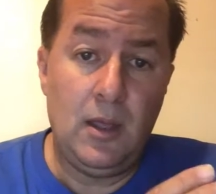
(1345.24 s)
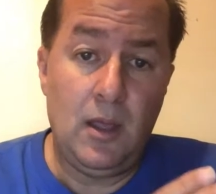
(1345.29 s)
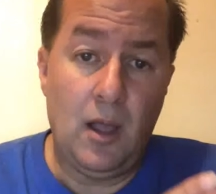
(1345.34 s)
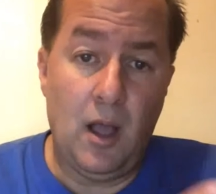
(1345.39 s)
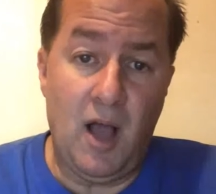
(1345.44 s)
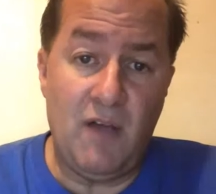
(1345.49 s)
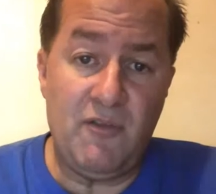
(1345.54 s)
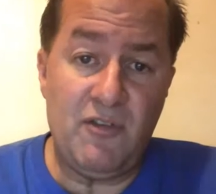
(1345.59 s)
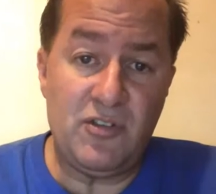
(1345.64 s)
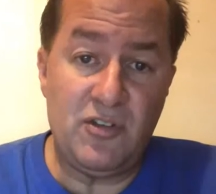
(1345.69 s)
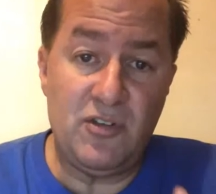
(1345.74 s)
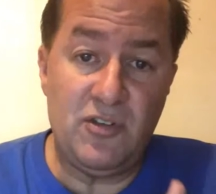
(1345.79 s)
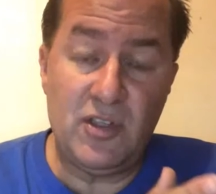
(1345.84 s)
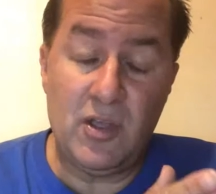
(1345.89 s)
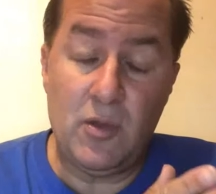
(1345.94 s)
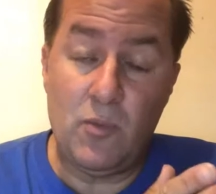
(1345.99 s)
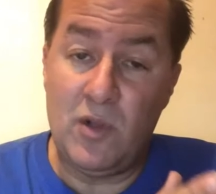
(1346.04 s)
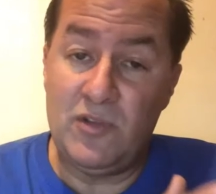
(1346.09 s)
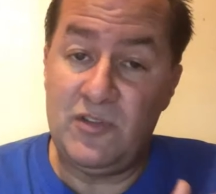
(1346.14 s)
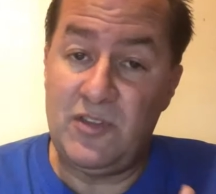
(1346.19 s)
Officers,
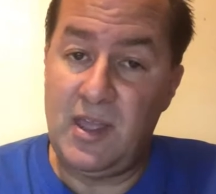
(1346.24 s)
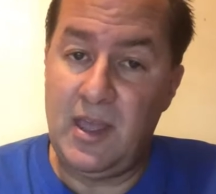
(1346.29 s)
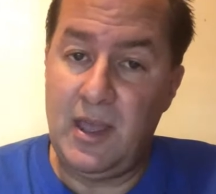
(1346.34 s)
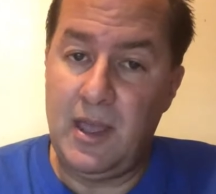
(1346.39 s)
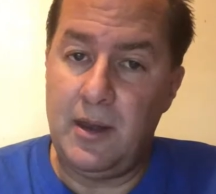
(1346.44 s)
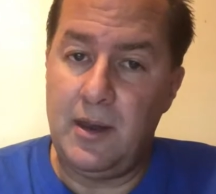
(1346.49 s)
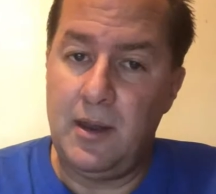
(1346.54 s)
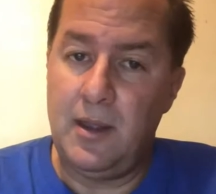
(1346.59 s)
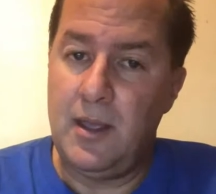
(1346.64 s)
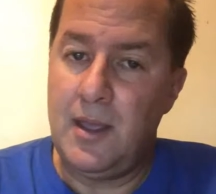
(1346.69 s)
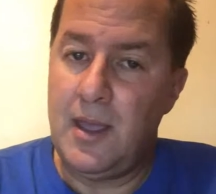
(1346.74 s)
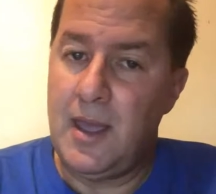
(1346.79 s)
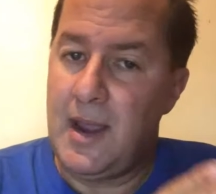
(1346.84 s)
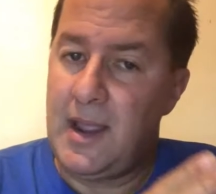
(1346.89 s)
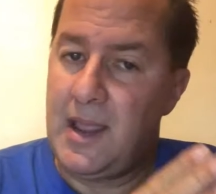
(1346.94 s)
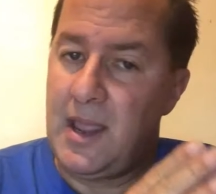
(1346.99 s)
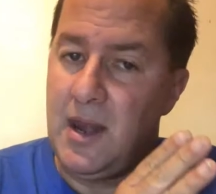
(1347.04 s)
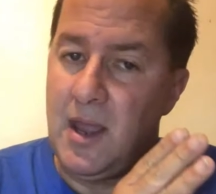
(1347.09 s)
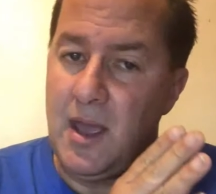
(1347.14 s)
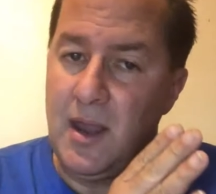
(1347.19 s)
once again, and I
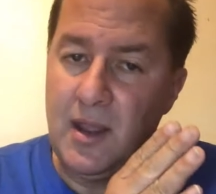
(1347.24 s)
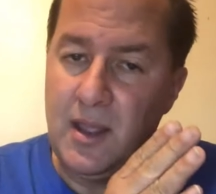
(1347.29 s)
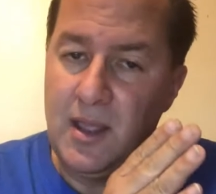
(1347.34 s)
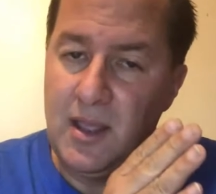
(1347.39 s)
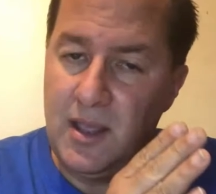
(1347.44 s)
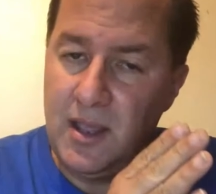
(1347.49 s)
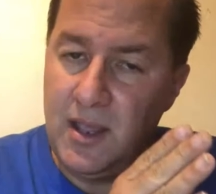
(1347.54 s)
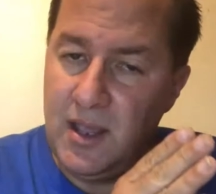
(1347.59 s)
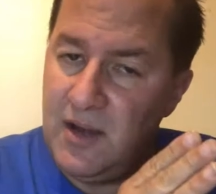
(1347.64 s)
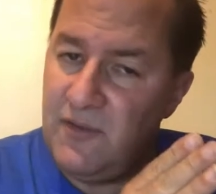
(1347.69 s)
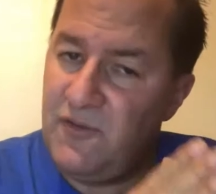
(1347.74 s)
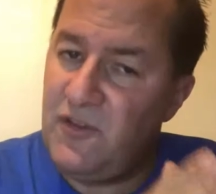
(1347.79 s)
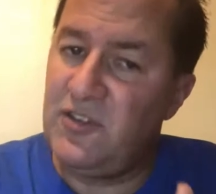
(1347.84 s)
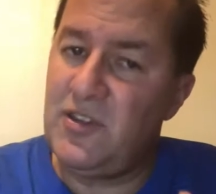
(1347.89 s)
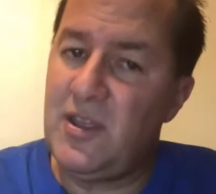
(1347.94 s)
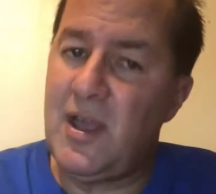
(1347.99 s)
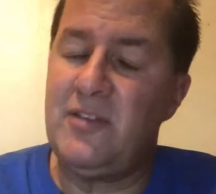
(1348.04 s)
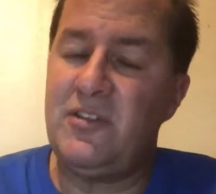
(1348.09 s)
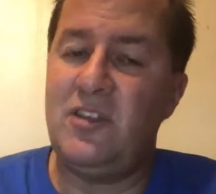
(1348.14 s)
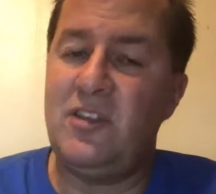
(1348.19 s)
cannot
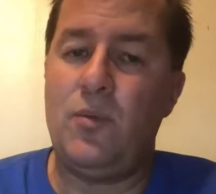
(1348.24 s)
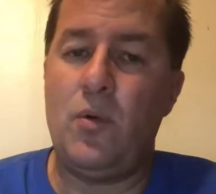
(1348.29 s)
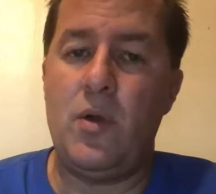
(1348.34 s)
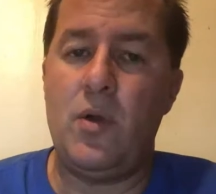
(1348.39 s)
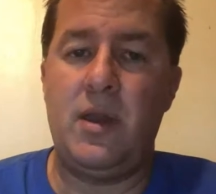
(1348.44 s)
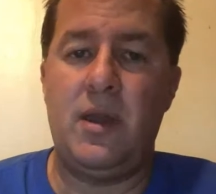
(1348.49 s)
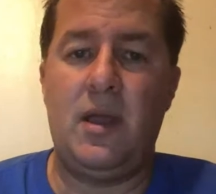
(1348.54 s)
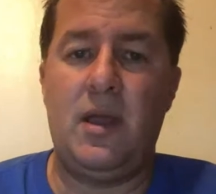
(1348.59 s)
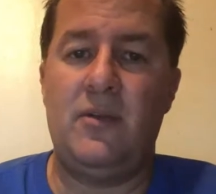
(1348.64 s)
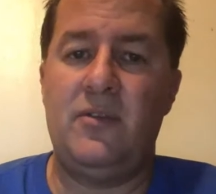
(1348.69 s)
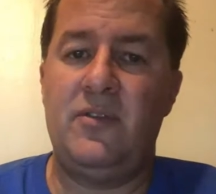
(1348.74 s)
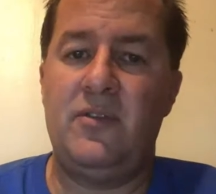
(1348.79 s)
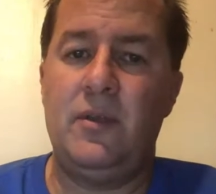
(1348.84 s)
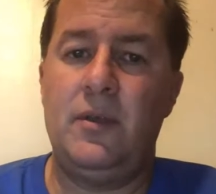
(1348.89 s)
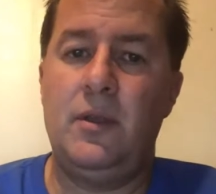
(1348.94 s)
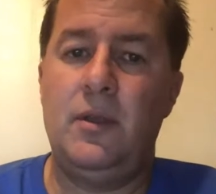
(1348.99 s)
emphasize this point enough,